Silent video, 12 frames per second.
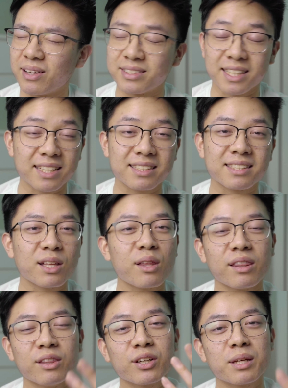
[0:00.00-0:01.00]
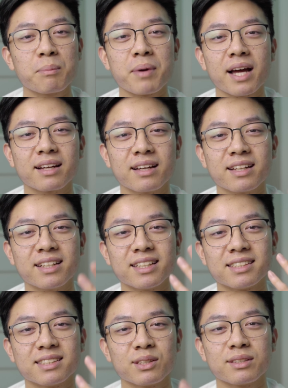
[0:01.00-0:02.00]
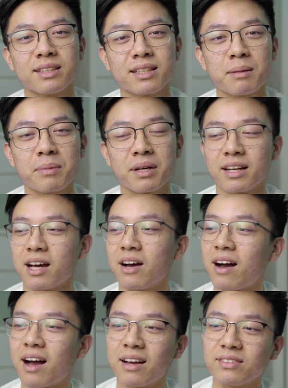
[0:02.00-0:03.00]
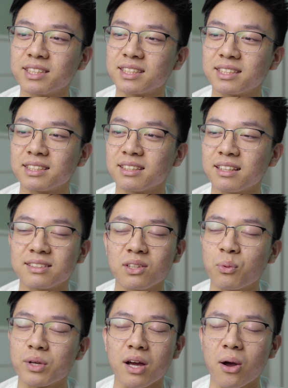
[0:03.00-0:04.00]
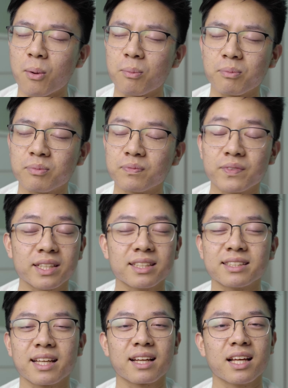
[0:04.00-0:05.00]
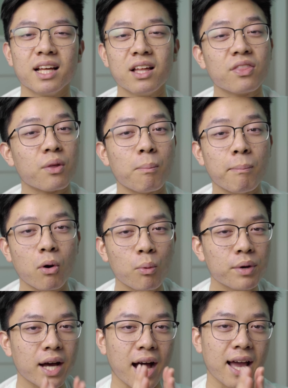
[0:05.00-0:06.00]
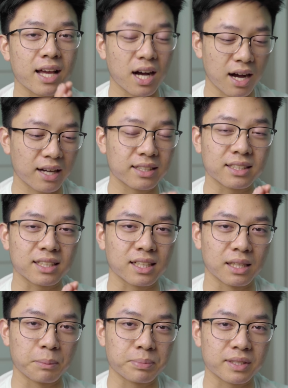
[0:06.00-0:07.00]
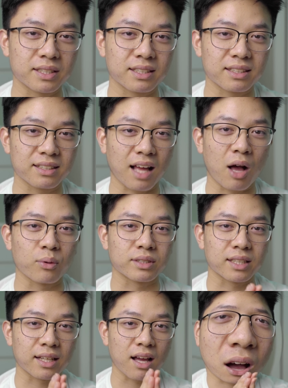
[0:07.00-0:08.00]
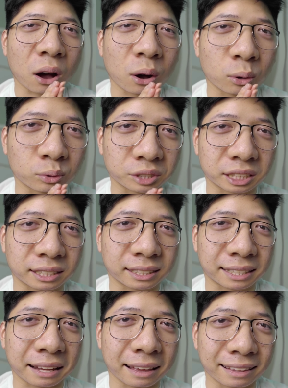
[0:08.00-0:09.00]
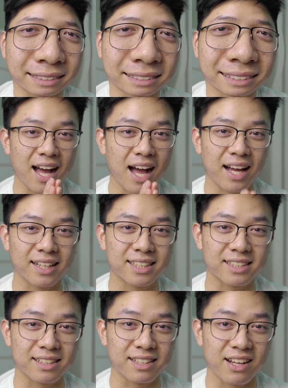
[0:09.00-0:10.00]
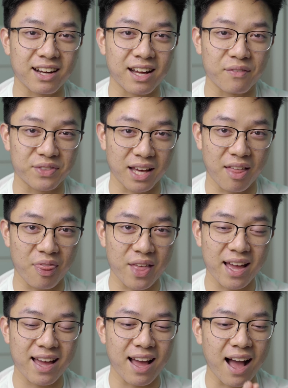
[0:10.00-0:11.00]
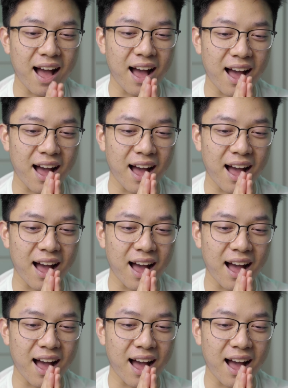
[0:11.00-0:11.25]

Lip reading: Still looking back at it and still thinking about it now, I was just so dumb. Cause like the moment I unclipped it, I was like, oh shit, I should not have done that.